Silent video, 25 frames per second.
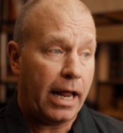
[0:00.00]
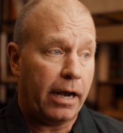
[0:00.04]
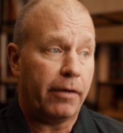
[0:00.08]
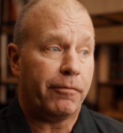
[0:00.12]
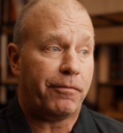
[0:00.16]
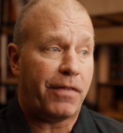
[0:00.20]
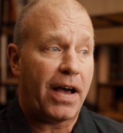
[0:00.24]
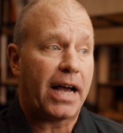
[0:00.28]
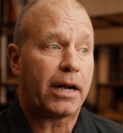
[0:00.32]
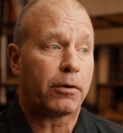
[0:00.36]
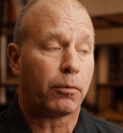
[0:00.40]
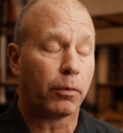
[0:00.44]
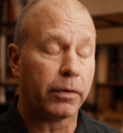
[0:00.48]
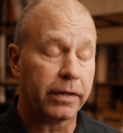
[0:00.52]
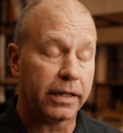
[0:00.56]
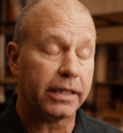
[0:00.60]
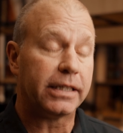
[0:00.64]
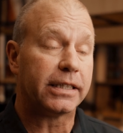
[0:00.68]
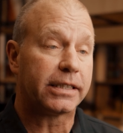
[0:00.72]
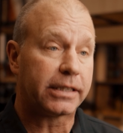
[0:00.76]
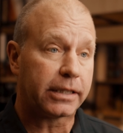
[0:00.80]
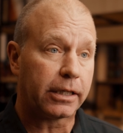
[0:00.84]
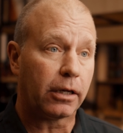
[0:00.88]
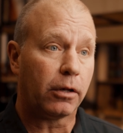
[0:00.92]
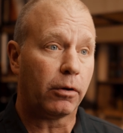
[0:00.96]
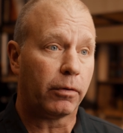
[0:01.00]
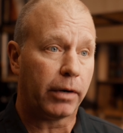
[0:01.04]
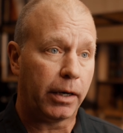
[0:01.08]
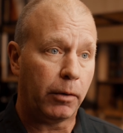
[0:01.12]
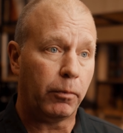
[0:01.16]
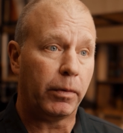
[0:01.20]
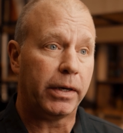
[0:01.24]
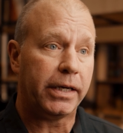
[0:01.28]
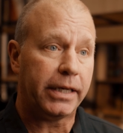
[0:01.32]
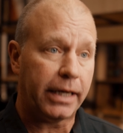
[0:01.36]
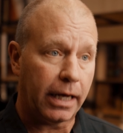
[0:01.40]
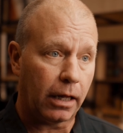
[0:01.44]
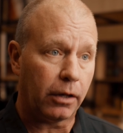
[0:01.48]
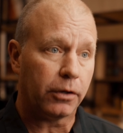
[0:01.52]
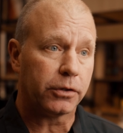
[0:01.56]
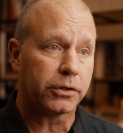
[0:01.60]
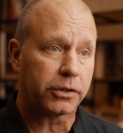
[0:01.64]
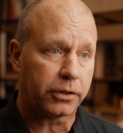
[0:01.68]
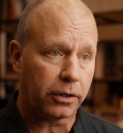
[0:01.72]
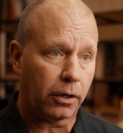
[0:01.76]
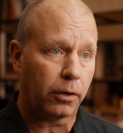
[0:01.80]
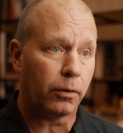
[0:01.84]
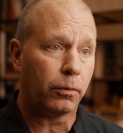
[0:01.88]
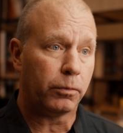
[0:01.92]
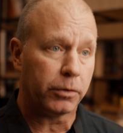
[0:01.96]
in fact, we're the distillery when
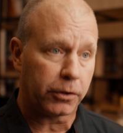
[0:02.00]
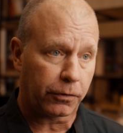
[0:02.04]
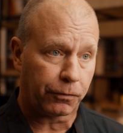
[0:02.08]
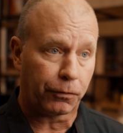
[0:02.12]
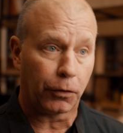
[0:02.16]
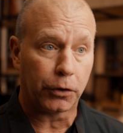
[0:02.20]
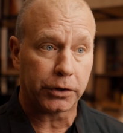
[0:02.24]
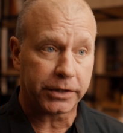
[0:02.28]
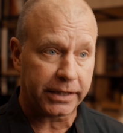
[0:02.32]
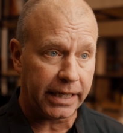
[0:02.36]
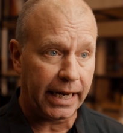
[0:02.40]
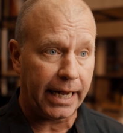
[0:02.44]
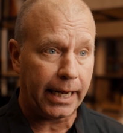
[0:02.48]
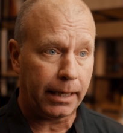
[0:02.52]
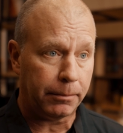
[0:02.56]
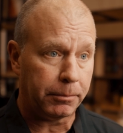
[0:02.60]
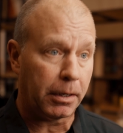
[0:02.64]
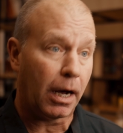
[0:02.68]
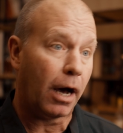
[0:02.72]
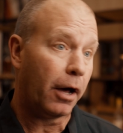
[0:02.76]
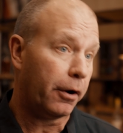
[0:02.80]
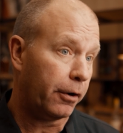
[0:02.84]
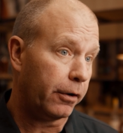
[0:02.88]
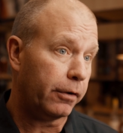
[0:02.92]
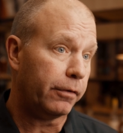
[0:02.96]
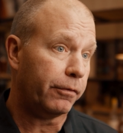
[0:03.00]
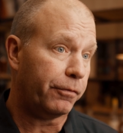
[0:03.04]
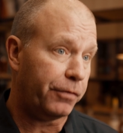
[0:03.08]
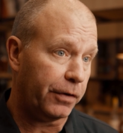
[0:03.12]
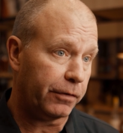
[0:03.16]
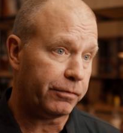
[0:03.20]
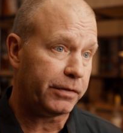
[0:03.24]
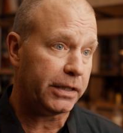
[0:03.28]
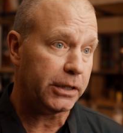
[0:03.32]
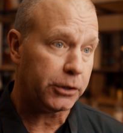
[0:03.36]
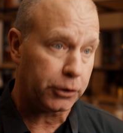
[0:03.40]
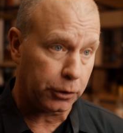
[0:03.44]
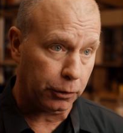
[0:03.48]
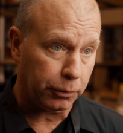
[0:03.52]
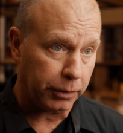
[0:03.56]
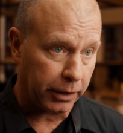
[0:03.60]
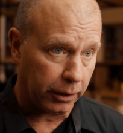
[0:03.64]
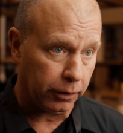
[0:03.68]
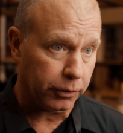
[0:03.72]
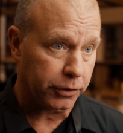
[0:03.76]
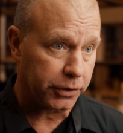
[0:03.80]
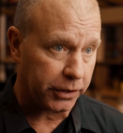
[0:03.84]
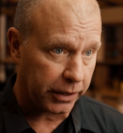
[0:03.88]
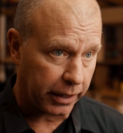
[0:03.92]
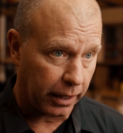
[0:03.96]
Yellowstone was first named 152
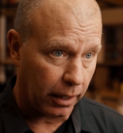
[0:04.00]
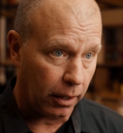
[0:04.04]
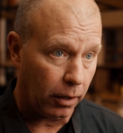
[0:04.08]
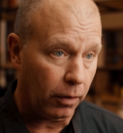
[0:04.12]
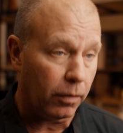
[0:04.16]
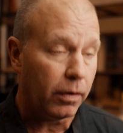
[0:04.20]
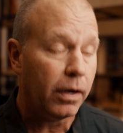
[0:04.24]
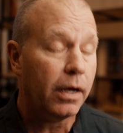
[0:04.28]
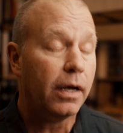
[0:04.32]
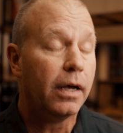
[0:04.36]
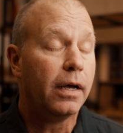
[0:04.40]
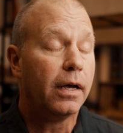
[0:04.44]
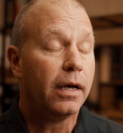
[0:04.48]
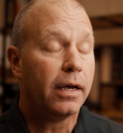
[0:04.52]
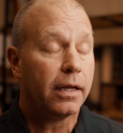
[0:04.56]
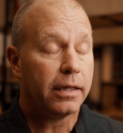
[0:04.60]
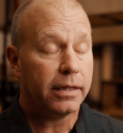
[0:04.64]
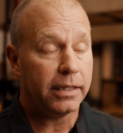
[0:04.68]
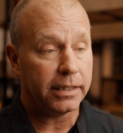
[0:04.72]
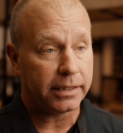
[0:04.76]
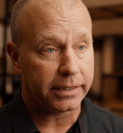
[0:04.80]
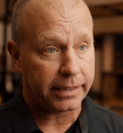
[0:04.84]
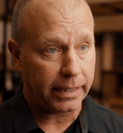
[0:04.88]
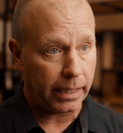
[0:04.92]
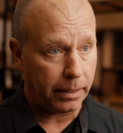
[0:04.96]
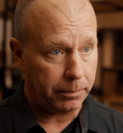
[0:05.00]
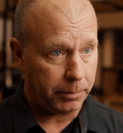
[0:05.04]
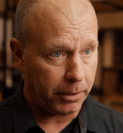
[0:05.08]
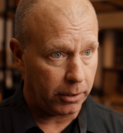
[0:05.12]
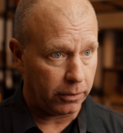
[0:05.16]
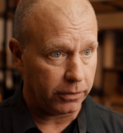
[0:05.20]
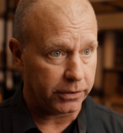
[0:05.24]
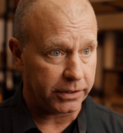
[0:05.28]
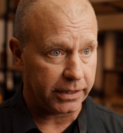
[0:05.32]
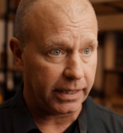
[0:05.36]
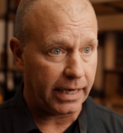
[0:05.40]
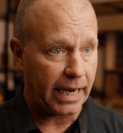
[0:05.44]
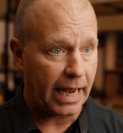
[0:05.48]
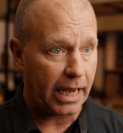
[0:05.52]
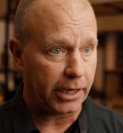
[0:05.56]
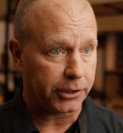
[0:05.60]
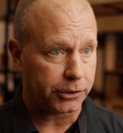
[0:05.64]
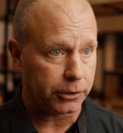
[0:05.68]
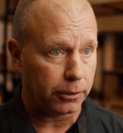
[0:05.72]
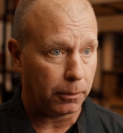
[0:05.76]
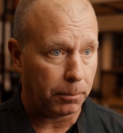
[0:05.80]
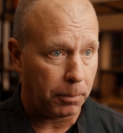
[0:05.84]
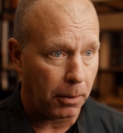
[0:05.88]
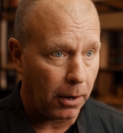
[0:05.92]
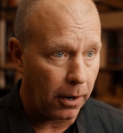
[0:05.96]
years ago, the same year as the
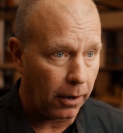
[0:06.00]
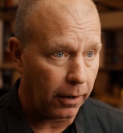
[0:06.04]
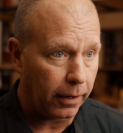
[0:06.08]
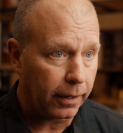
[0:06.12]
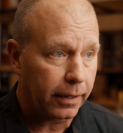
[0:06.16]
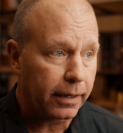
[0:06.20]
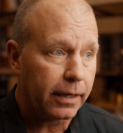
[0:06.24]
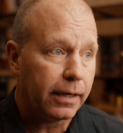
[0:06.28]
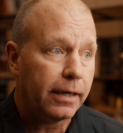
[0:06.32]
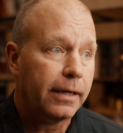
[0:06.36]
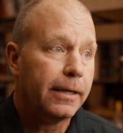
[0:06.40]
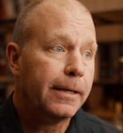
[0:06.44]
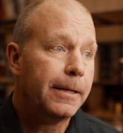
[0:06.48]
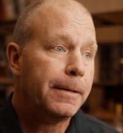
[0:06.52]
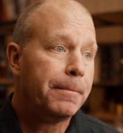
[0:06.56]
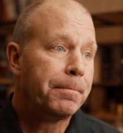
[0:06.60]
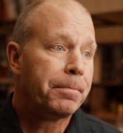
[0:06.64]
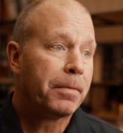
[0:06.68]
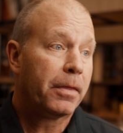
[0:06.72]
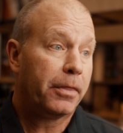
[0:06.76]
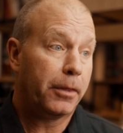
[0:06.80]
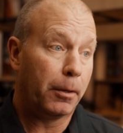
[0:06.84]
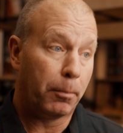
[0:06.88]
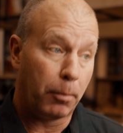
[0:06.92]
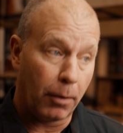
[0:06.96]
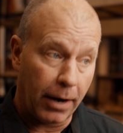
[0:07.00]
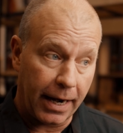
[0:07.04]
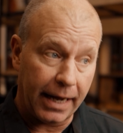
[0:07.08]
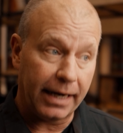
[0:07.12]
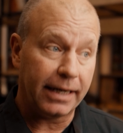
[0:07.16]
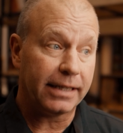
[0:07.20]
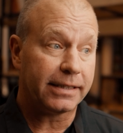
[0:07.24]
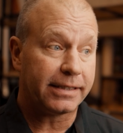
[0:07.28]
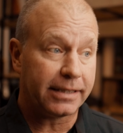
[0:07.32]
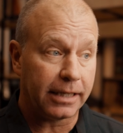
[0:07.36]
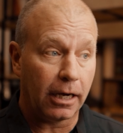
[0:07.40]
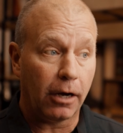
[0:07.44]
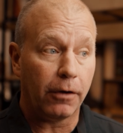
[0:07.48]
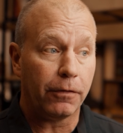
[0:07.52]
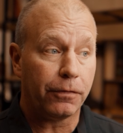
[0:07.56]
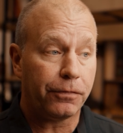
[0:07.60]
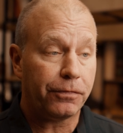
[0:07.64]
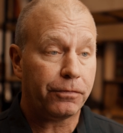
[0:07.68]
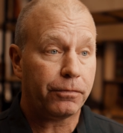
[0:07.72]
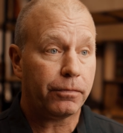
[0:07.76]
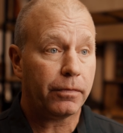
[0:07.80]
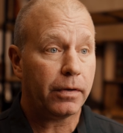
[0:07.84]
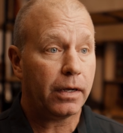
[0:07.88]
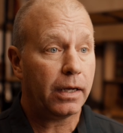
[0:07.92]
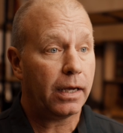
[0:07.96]
national park. The brand itself
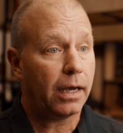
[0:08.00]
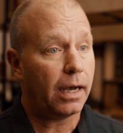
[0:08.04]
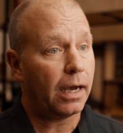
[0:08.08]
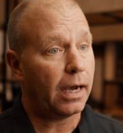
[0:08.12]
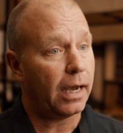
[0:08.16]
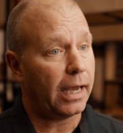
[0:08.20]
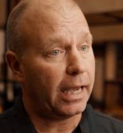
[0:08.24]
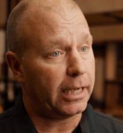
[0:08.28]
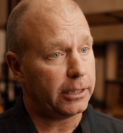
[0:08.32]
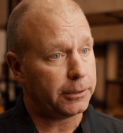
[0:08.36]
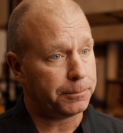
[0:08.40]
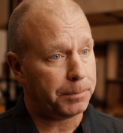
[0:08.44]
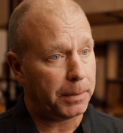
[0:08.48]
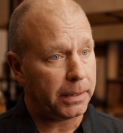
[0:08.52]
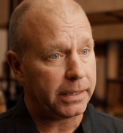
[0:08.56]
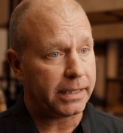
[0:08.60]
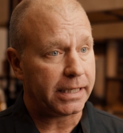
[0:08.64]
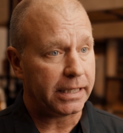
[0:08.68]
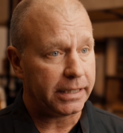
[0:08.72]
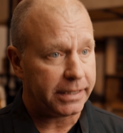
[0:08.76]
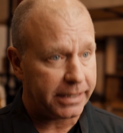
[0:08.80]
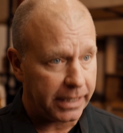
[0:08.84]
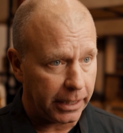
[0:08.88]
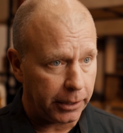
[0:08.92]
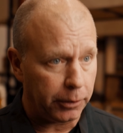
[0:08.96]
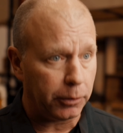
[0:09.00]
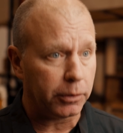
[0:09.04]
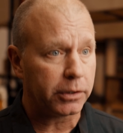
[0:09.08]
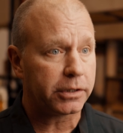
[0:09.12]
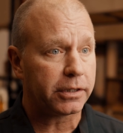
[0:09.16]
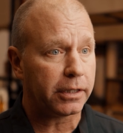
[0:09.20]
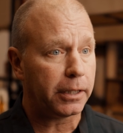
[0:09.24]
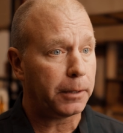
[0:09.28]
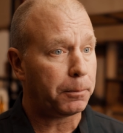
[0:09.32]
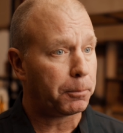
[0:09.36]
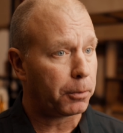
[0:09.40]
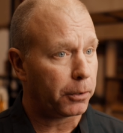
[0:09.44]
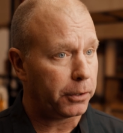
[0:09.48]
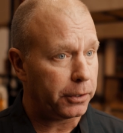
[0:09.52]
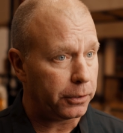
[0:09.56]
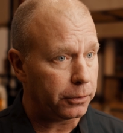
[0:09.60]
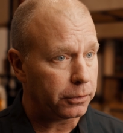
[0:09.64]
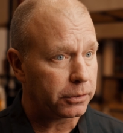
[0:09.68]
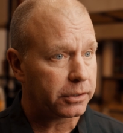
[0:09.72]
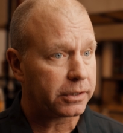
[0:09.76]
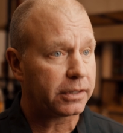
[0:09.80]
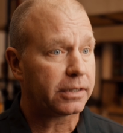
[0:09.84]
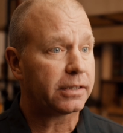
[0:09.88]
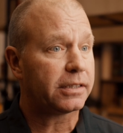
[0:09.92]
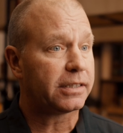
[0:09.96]
has been continuously
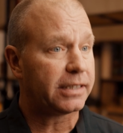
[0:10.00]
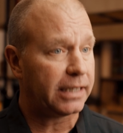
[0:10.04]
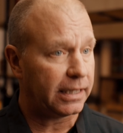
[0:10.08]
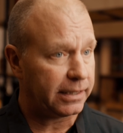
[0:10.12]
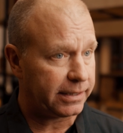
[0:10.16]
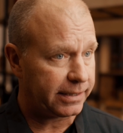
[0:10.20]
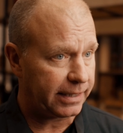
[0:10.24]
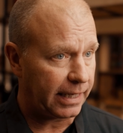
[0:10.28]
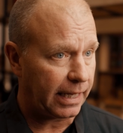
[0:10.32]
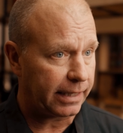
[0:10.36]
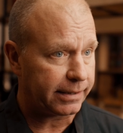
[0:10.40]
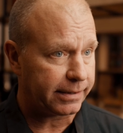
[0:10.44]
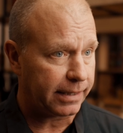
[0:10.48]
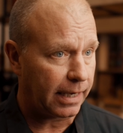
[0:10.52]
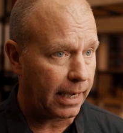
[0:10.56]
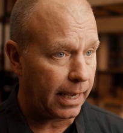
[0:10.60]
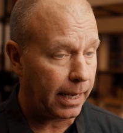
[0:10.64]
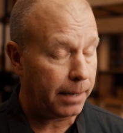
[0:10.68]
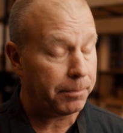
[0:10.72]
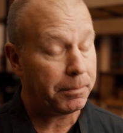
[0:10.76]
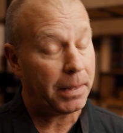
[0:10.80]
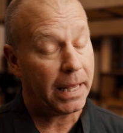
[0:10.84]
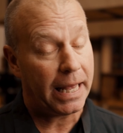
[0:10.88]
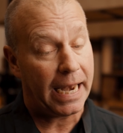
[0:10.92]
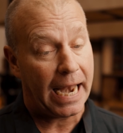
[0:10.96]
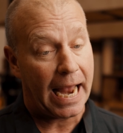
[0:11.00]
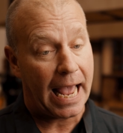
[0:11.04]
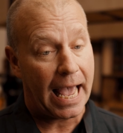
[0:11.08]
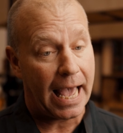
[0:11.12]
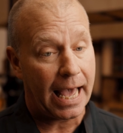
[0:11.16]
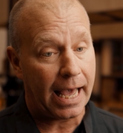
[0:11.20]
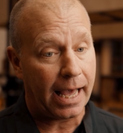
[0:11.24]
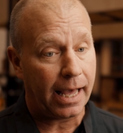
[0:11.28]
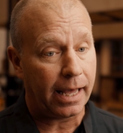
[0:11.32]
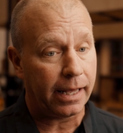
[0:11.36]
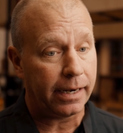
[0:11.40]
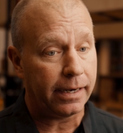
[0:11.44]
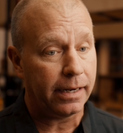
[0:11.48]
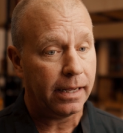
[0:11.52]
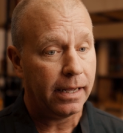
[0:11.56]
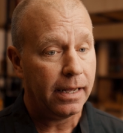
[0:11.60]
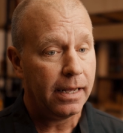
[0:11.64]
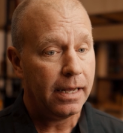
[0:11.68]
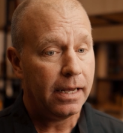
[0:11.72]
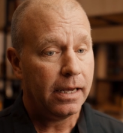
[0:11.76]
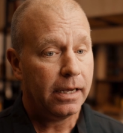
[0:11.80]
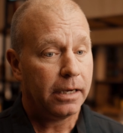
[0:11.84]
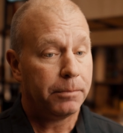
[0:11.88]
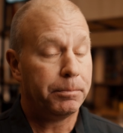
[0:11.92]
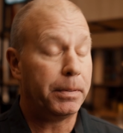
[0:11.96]
produced since that time. It had
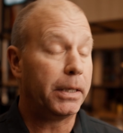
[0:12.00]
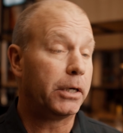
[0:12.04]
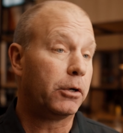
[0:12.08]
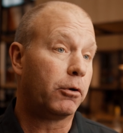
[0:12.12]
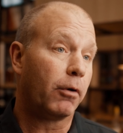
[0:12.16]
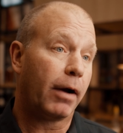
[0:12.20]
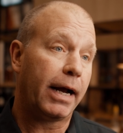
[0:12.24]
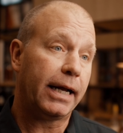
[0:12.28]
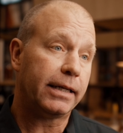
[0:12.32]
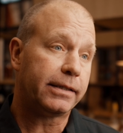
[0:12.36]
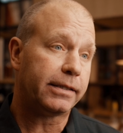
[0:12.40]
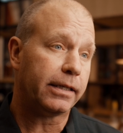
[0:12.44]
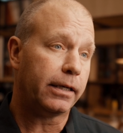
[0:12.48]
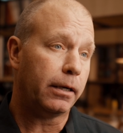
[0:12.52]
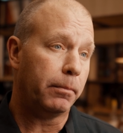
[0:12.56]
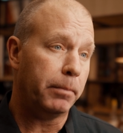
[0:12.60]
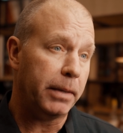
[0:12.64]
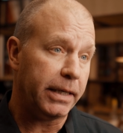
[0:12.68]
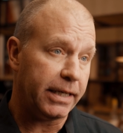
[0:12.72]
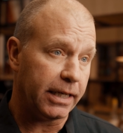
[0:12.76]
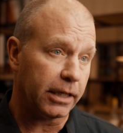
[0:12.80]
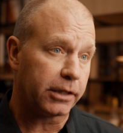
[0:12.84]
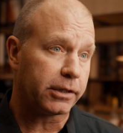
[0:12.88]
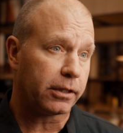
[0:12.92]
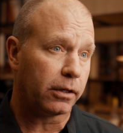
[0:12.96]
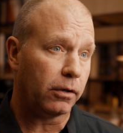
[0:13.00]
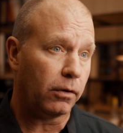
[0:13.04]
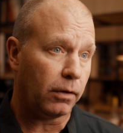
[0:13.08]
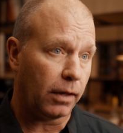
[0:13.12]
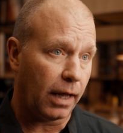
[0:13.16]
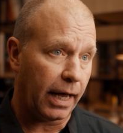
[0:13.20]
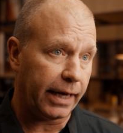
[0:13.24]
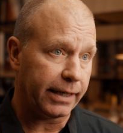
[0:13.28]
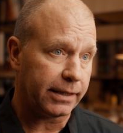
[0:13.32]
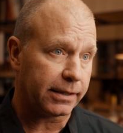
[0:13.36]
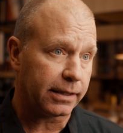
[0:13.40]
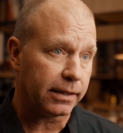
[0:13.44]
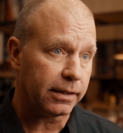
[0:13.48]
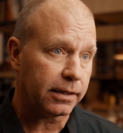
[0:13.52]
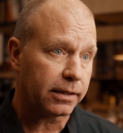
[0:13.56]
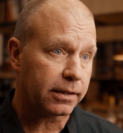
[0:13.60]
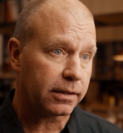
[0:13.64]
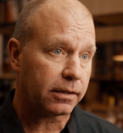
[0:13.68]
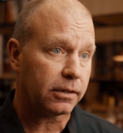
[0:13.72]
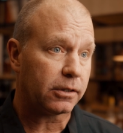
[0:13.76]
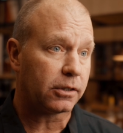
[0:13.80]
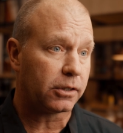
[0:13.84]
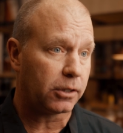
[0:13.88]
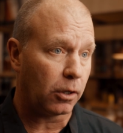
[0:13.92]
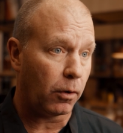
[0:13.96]
been granted a medicinal
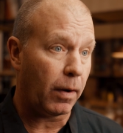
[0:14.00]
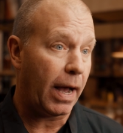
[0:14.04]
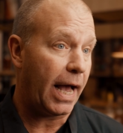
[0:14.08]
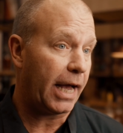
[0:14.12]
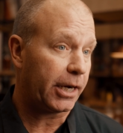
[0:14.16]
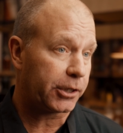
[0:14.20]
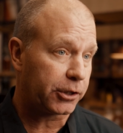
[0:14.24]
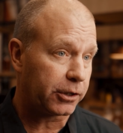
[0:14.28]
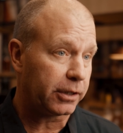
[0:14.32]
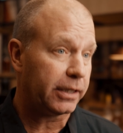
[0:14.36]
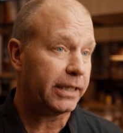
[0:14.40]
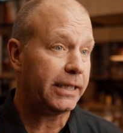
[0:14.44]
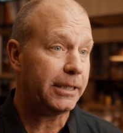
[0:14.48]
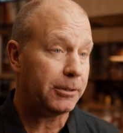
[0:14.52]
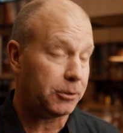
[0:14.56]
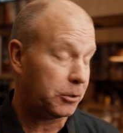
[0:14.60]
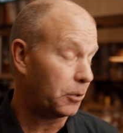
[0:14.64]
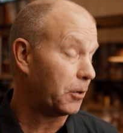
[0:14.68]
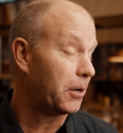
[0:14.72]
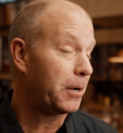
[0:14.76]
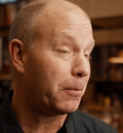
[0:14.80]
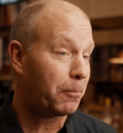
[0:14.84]
license, so actually during